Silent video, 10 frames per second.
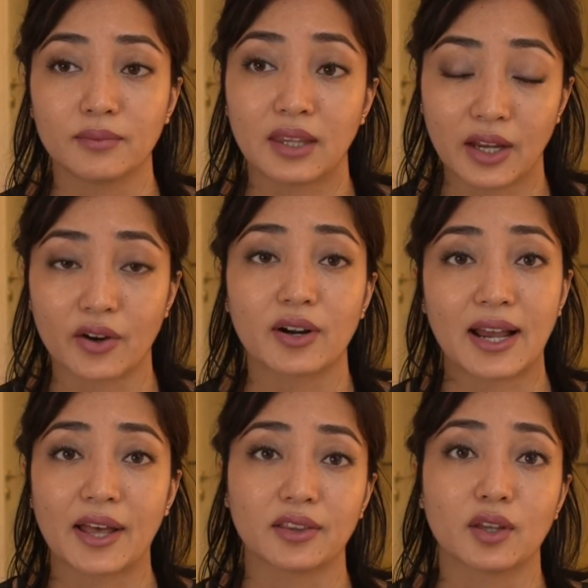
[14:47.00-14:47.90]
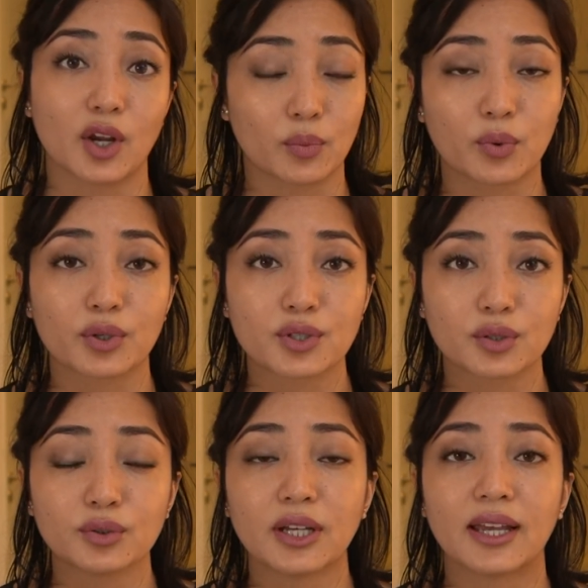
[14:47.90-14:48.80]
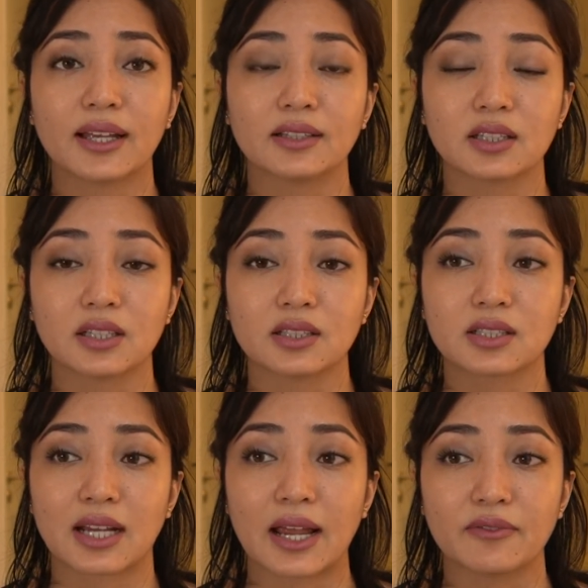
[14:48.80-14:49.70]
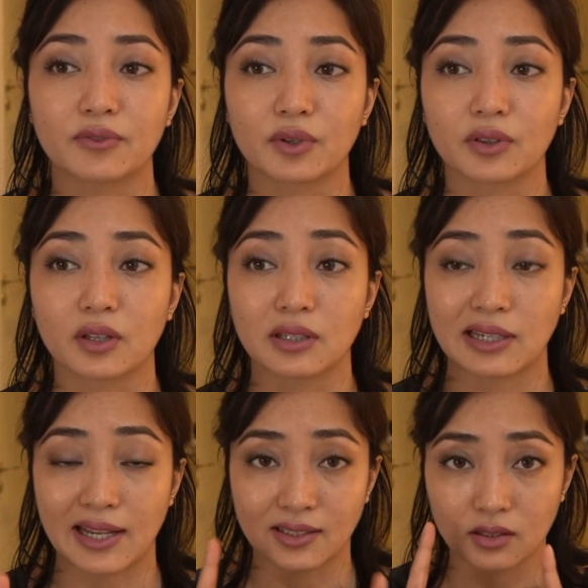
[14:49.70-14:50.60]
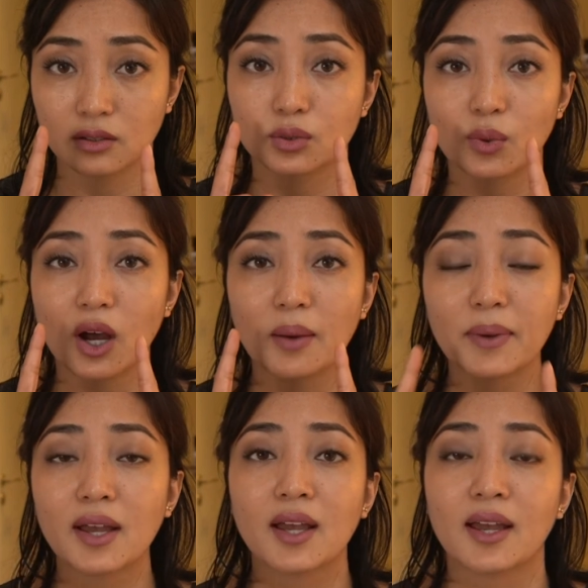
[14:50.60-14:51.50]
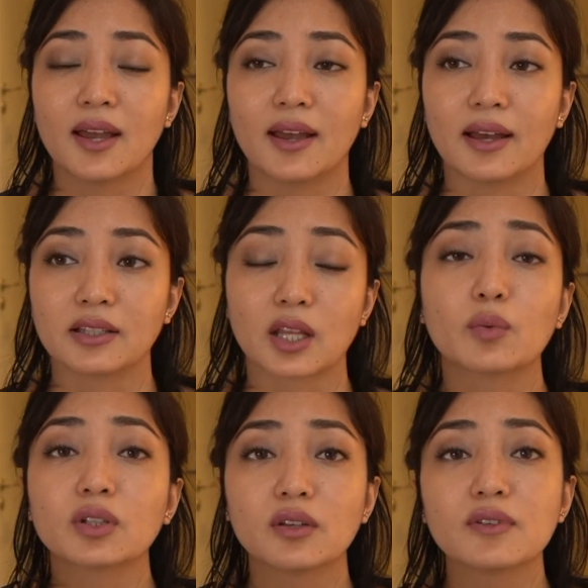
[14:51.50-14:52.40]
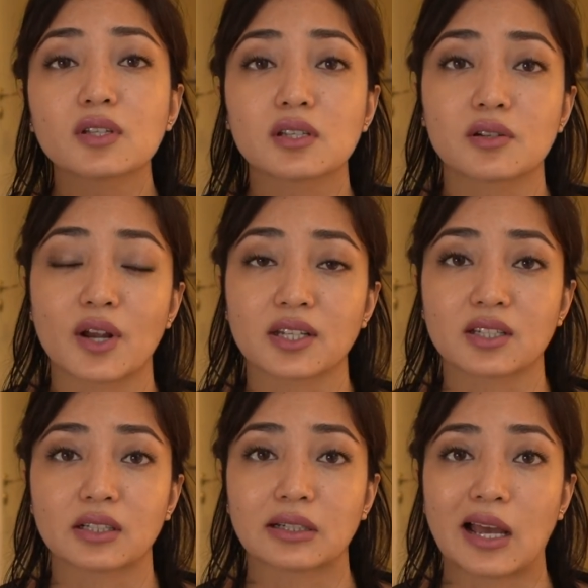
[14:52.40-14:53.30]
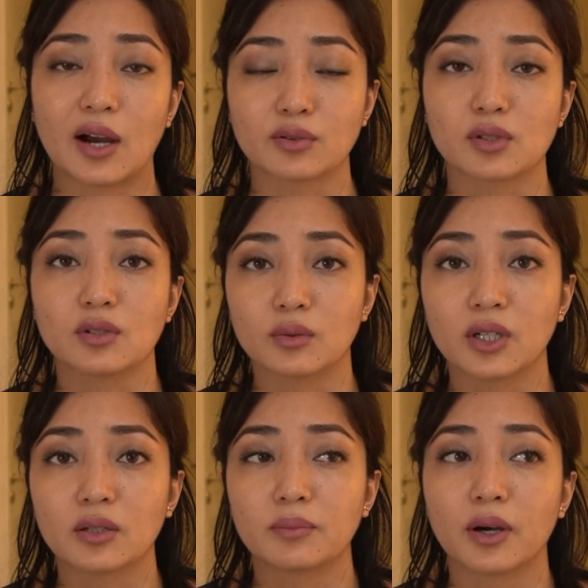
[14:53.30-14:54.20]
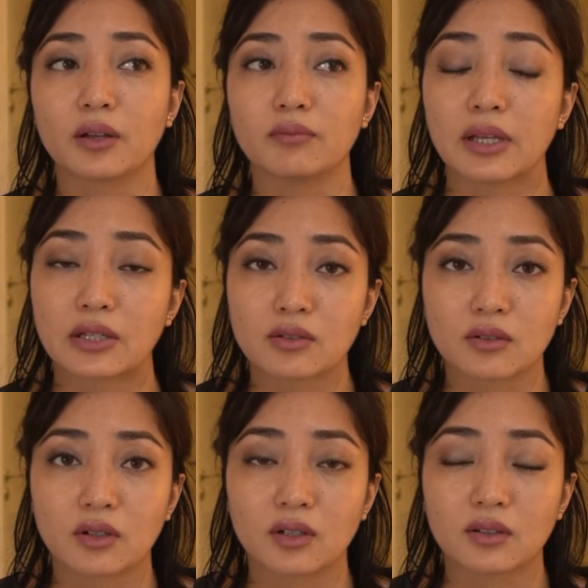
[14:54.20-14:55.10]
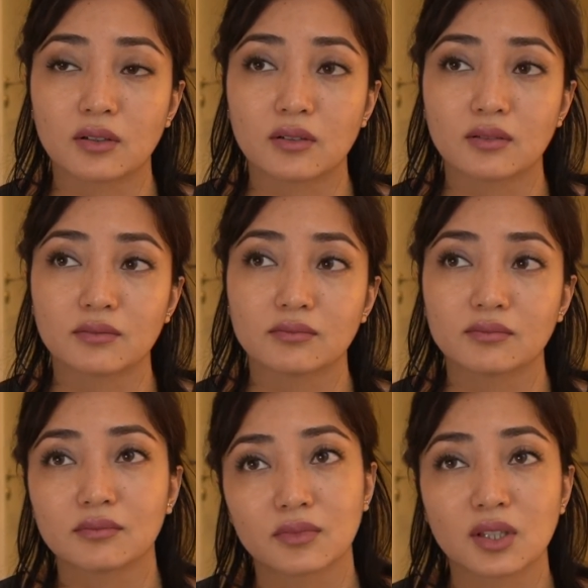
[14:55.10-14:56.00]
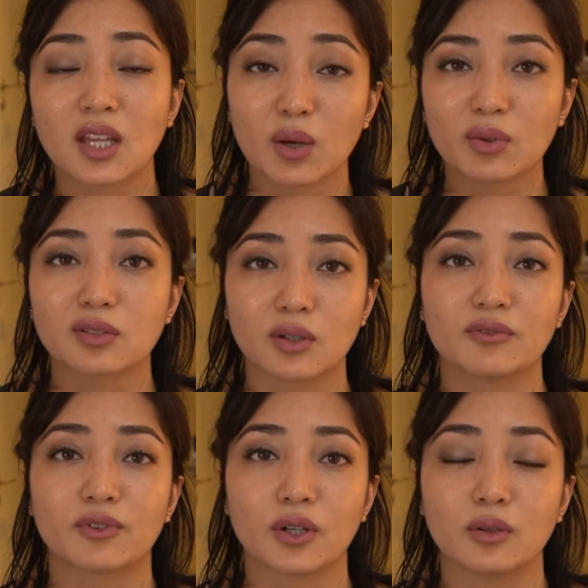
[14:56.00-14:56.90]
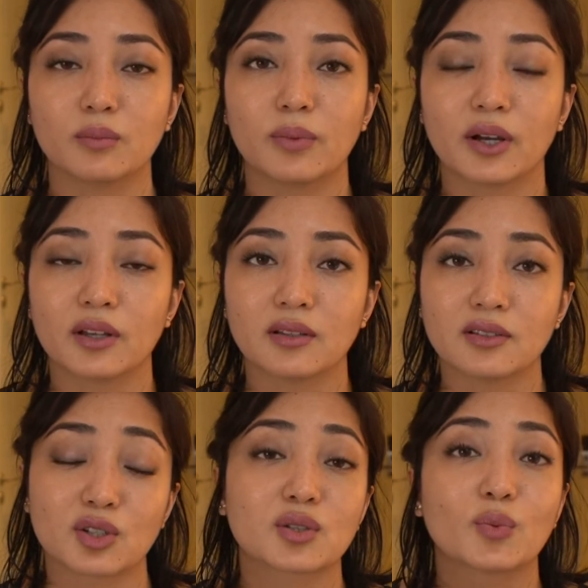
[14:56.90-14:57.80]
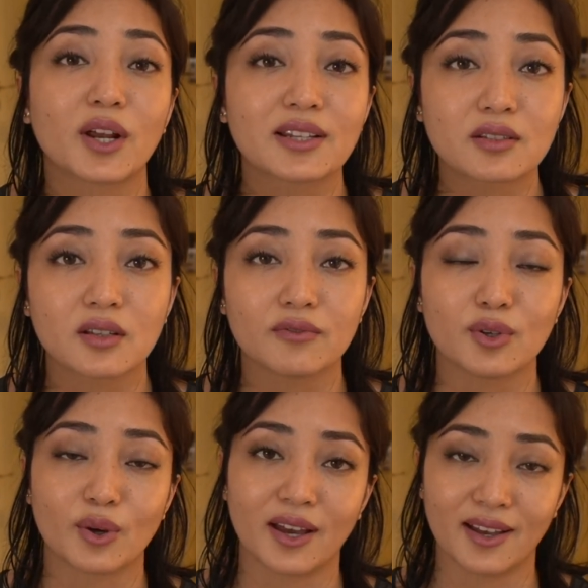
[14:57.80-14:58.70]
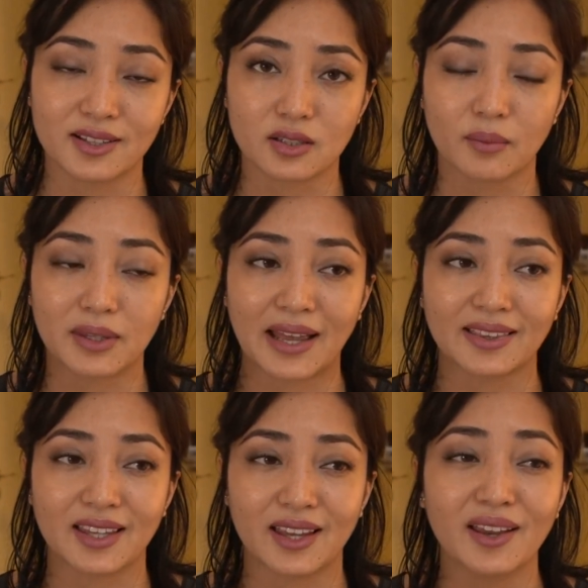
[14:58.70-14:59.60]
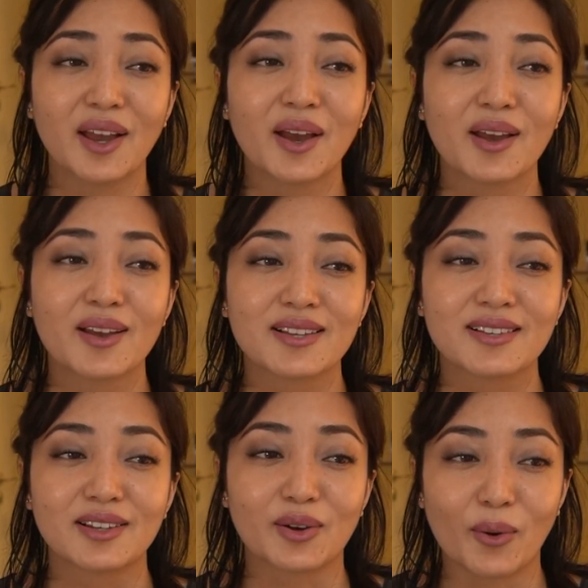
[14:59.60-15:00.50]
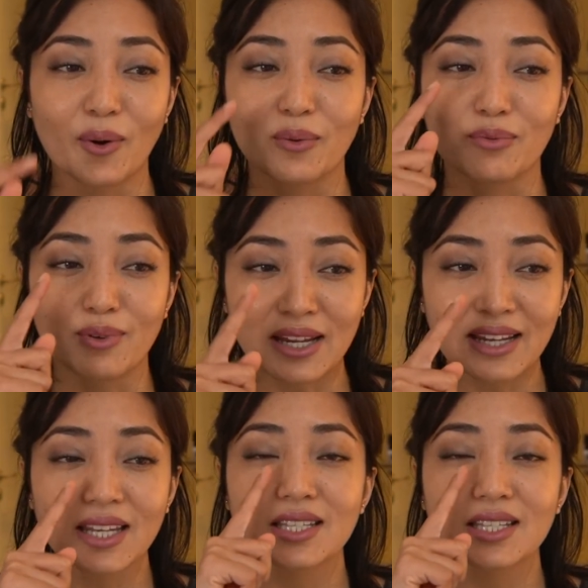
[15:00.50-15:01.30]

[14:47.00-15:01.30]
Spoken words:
there at the airport too, and it's time for the nasal swab, and they will give you the direction how to do it, but make sure they will do it for you. But just wanted to give you a heads up that they go really